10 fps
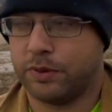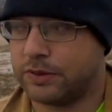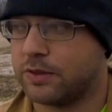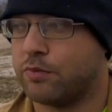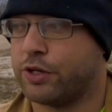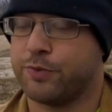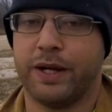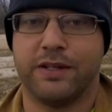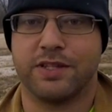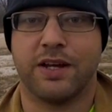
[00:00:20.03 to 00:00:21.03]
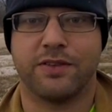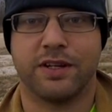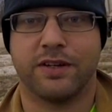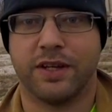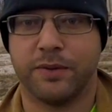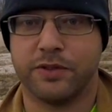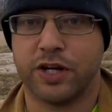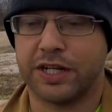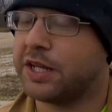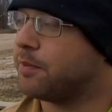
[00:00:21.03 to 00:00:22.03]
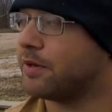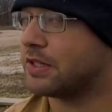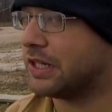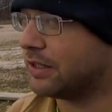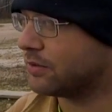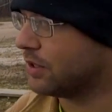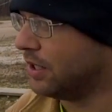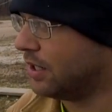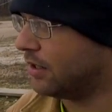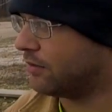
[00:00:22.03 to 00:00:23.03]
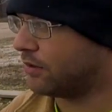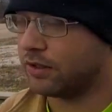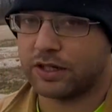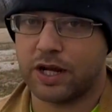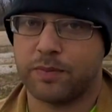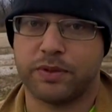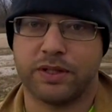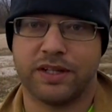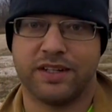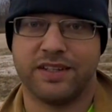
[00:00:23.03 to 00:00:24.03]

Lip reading: put some brush piles out there that we try to keep ourselves for a couple